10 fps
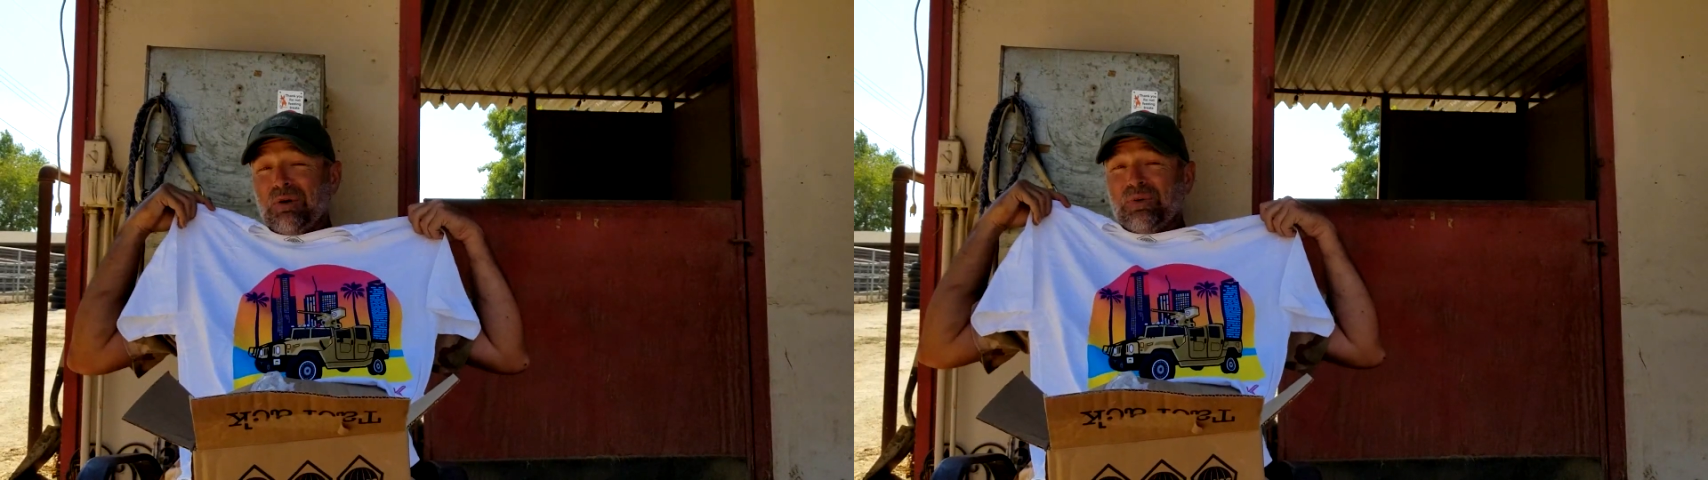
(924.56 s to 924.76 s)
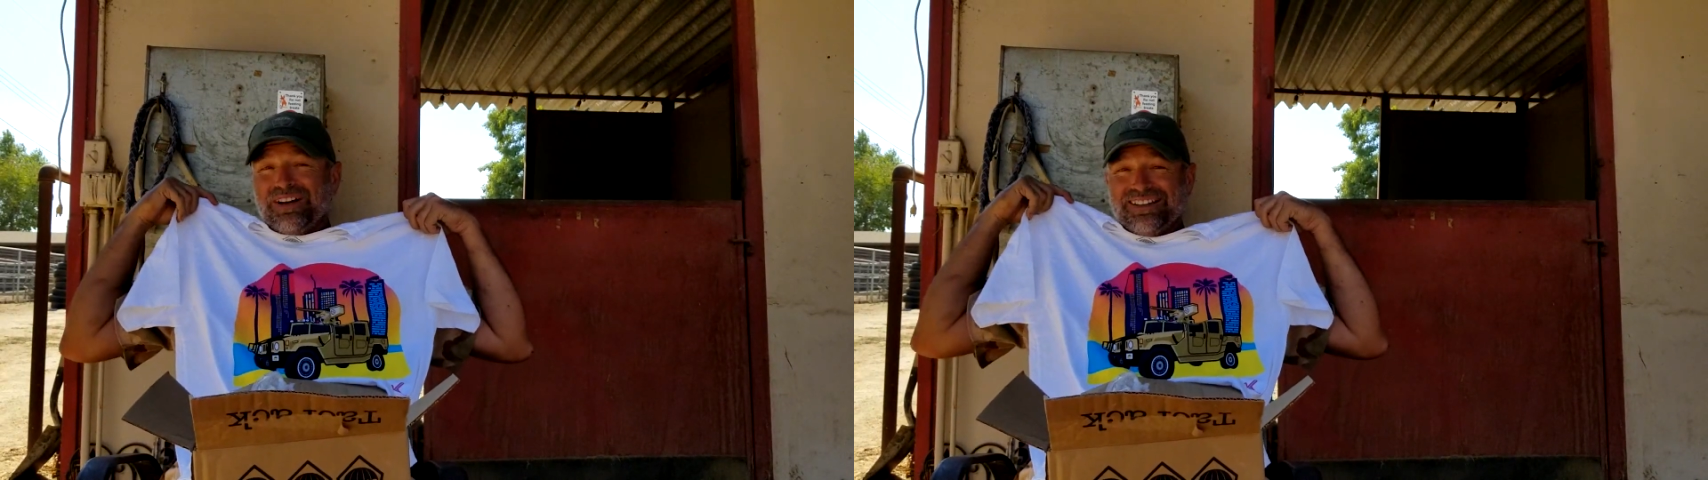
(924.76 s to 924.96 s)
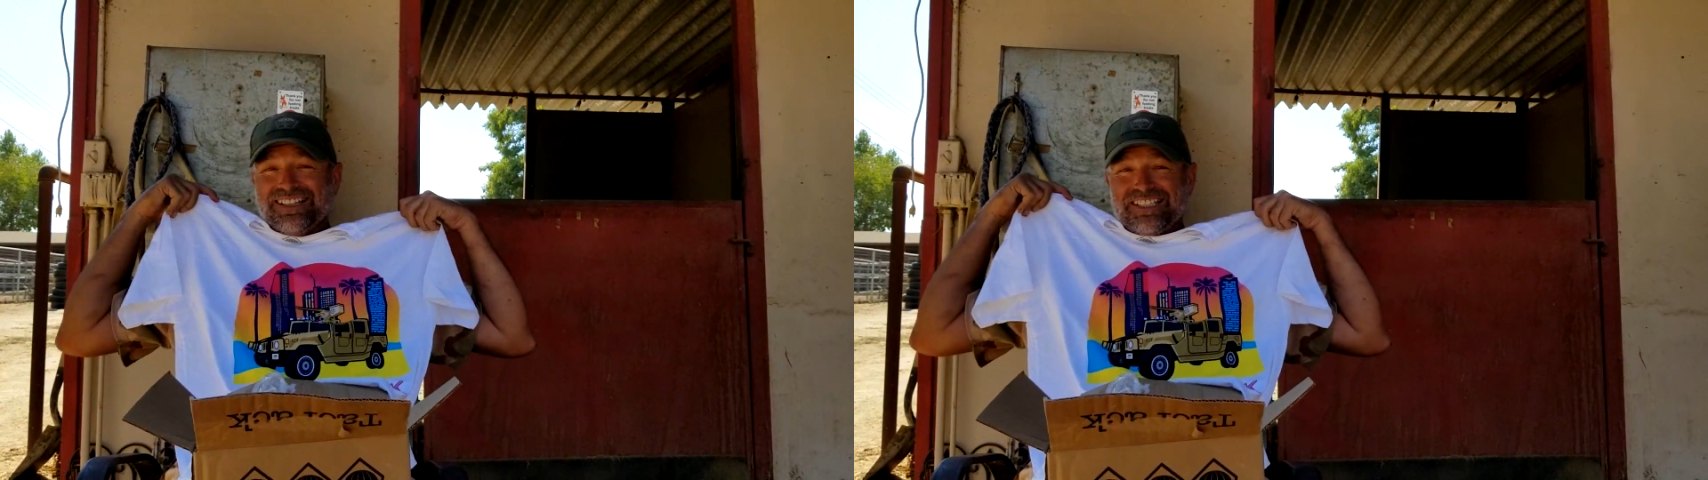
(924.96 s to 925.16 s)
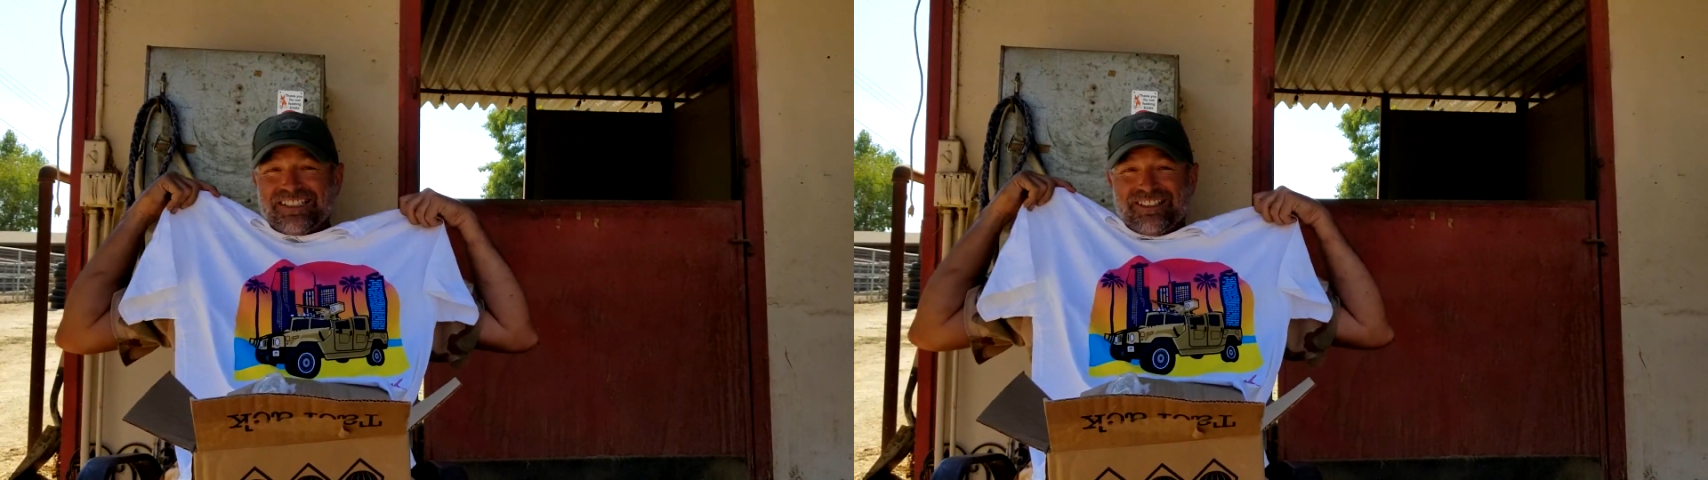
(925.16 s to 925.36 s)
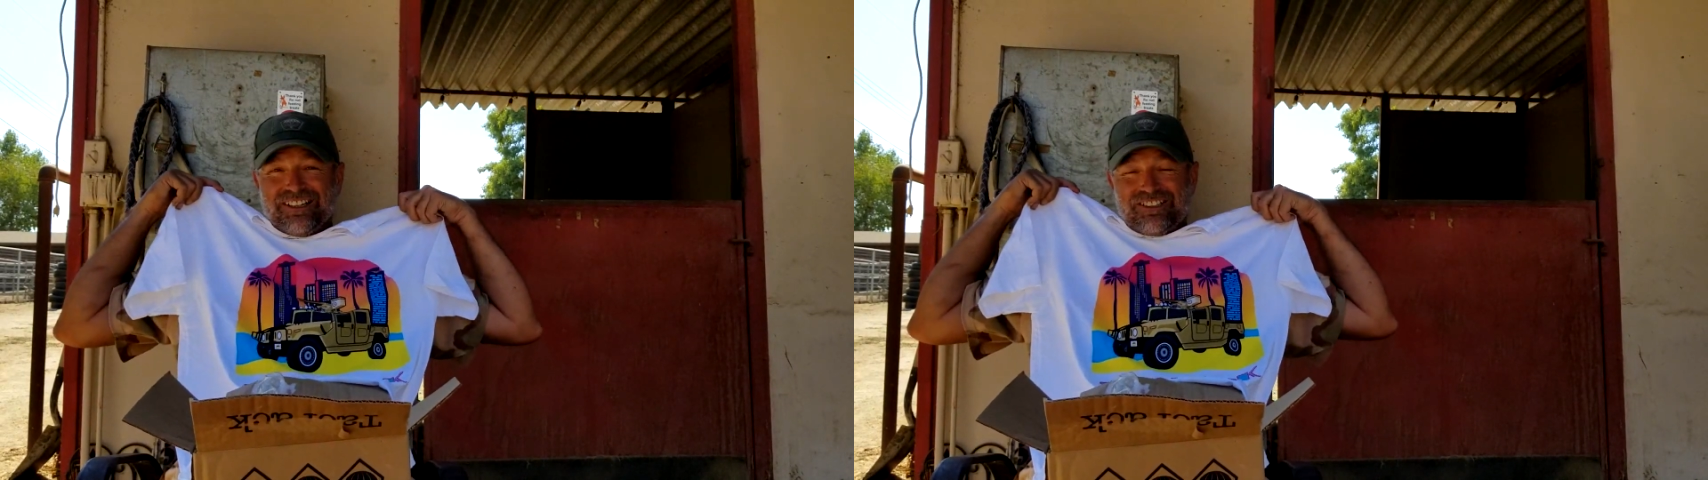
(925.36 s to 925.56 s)
wear this
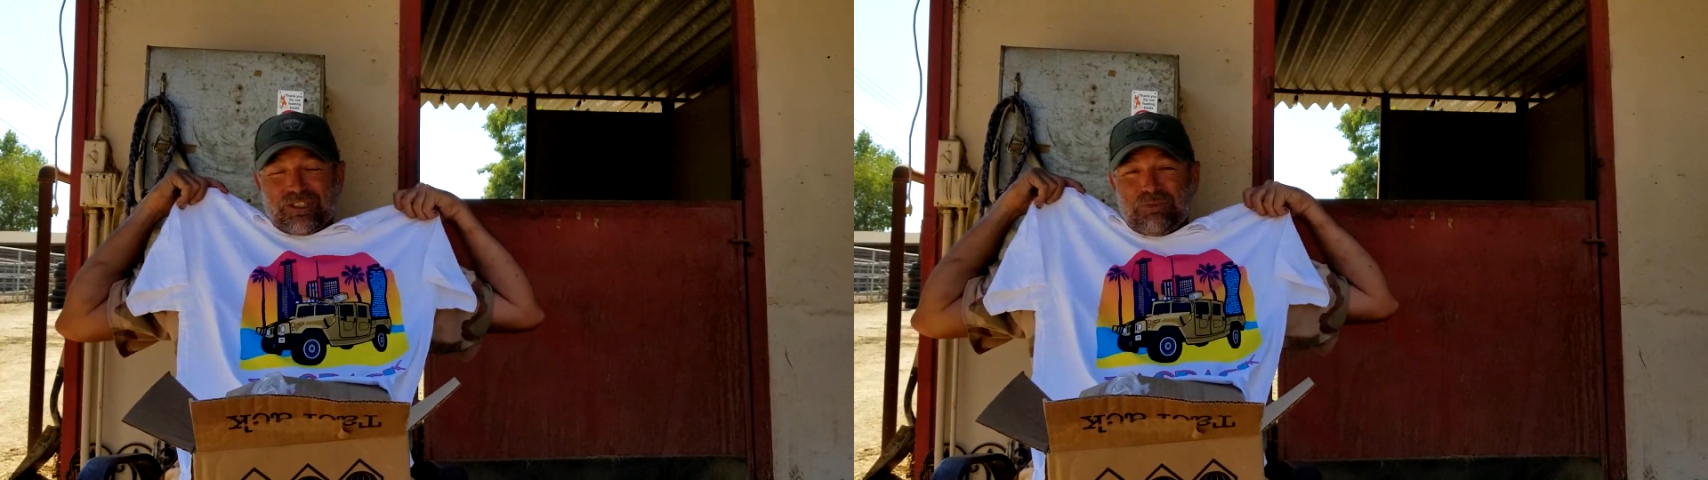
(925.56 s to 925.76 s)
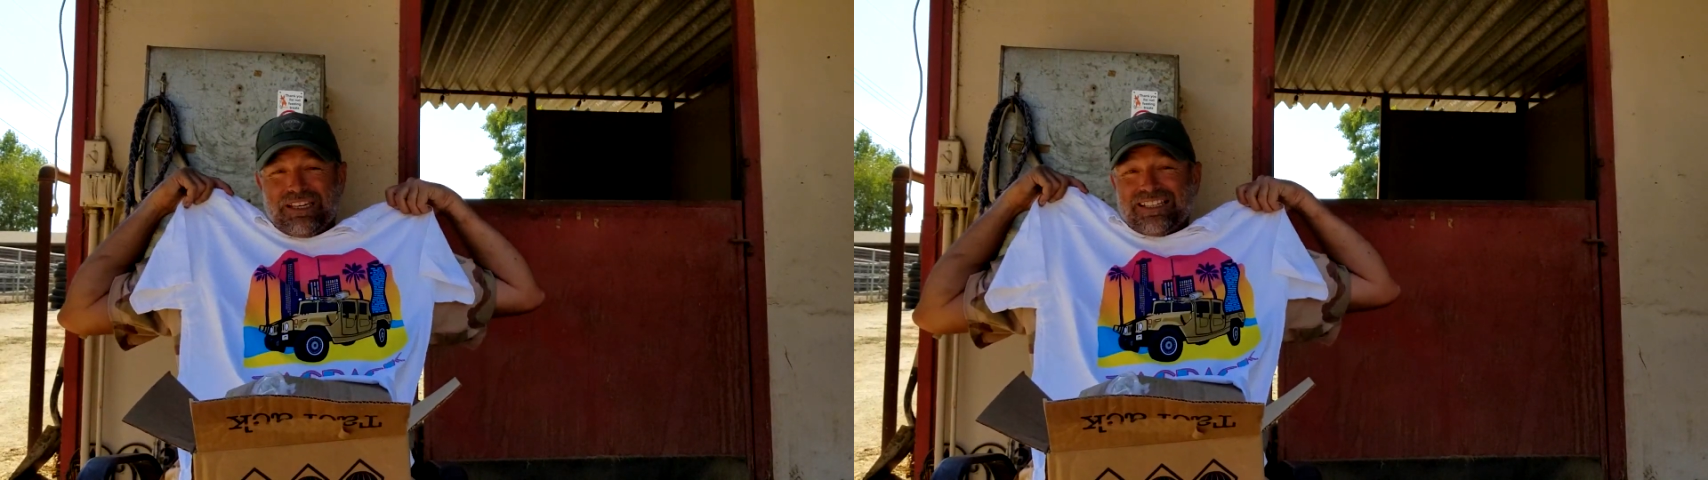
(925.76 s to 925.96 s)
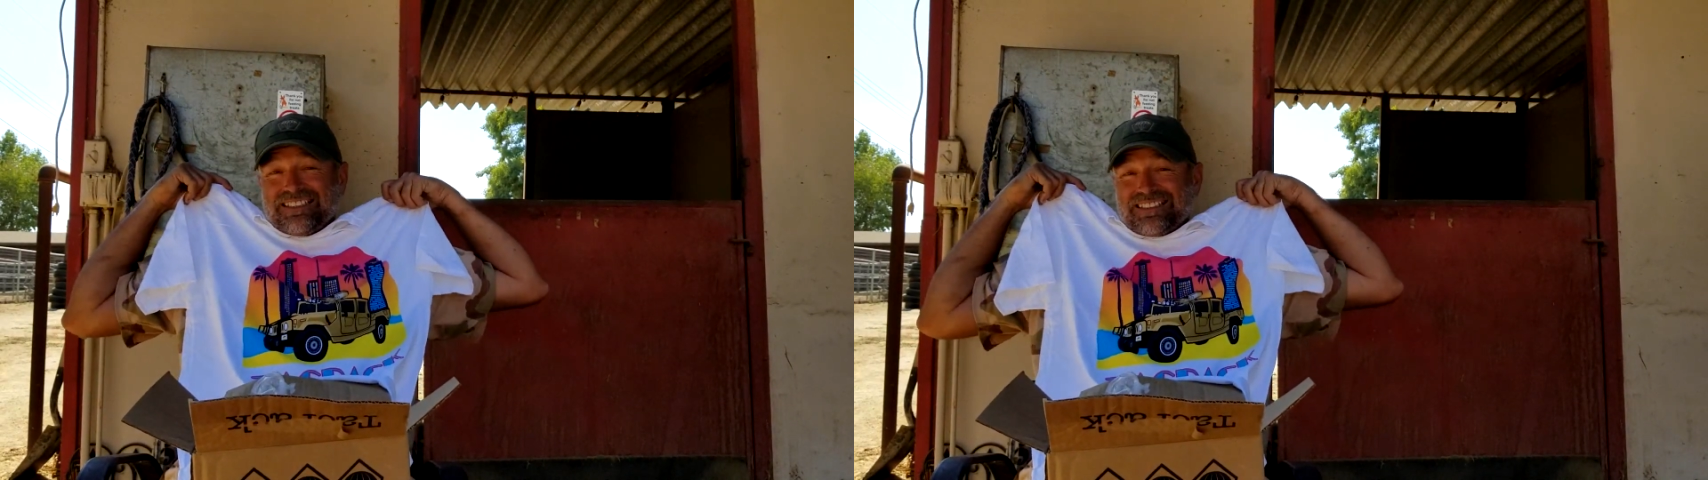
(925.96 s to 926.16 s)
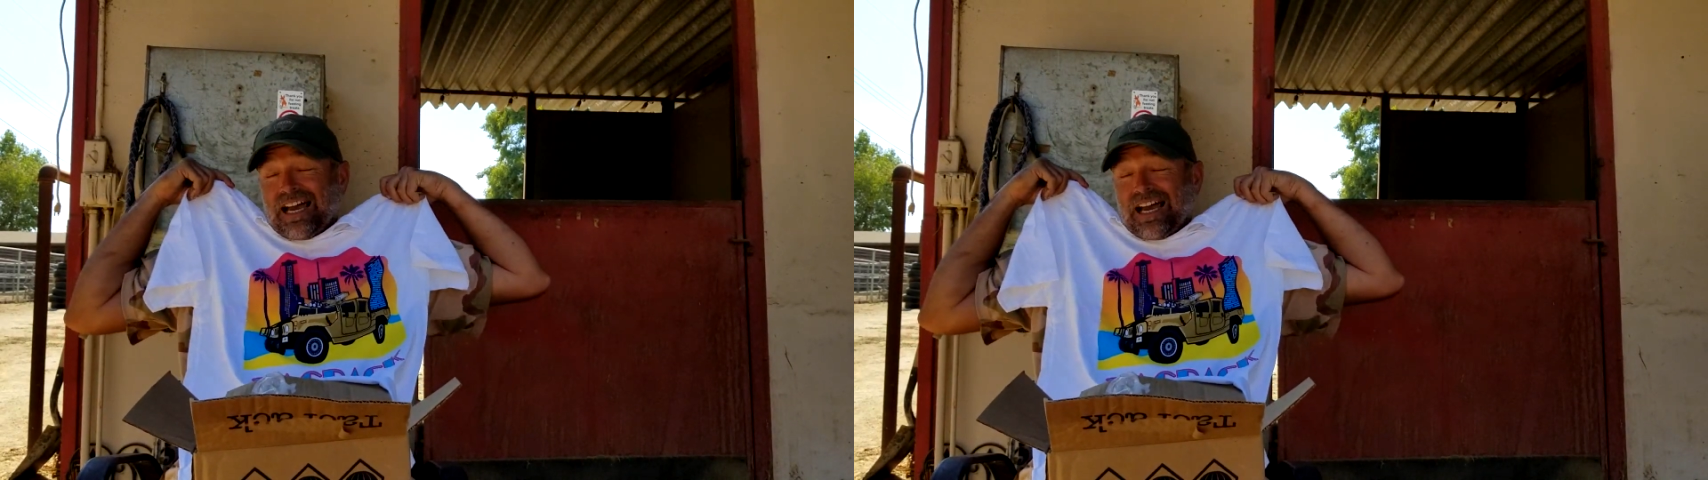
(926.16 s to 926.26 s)
shirt just because